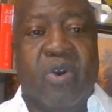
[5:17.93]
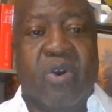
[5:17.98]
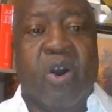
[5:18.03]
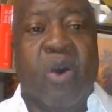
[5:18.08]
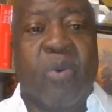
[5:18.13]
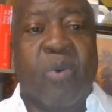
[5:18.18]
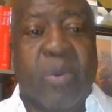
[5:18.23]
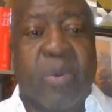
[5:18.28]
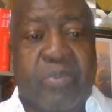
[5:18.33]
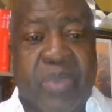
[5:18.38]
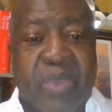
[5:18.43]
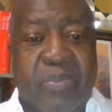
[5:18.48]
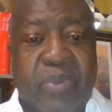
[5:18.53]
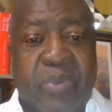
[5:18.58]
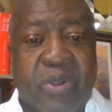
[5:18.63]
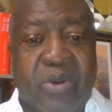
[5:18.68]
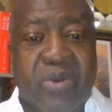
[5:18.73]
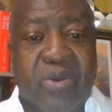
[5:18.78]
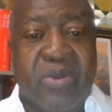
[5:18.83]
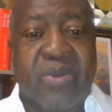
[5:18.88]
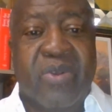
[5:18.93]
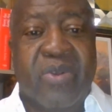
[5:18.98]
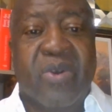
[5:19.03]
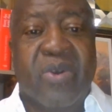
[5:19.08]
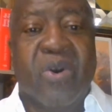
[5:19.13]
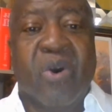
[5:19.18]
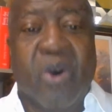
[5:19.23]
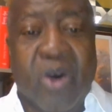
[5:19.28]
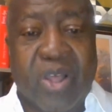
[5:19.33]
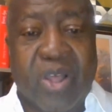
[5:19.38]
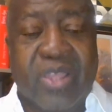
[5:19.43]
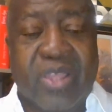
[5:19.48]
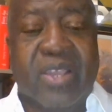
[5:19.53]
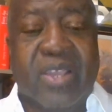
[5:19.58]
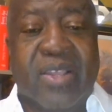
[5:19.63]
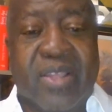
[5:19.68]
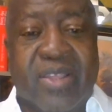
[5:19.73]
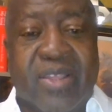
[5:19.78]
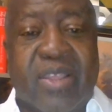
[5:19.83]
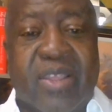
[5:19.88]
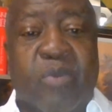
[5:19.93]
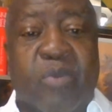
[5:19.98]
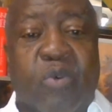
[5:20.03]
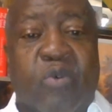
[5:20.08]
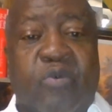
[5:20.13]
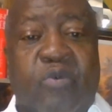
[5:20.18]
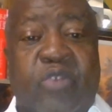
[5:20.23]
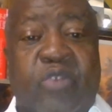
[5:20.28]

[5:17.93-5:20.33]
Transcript: Our people on the move.